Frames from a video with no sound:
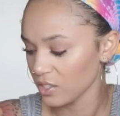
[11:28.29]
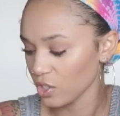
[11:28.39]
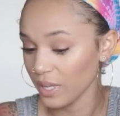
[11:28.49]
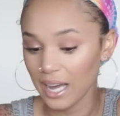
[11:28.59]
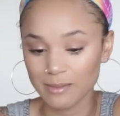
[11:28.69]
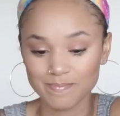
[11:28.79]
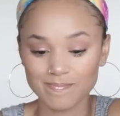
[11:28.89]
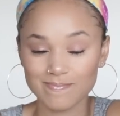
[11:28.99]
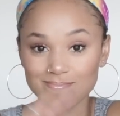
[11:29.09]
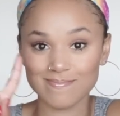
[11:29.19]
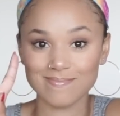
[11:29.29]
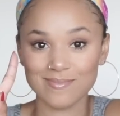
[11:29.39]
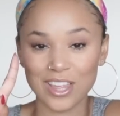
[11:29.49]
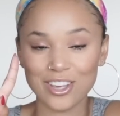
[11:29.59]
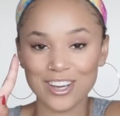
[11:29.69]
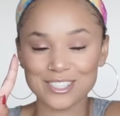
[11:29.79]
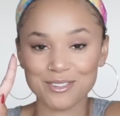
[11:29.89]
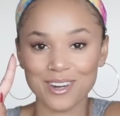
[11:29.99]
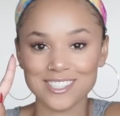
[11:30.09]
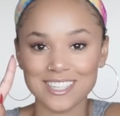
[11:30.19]
So yeah, thank you guys
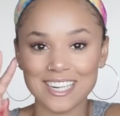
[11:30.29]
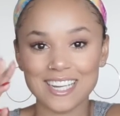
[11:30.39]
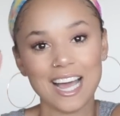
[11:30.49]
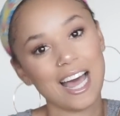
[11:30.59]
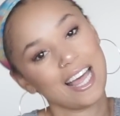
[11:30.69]
for watching.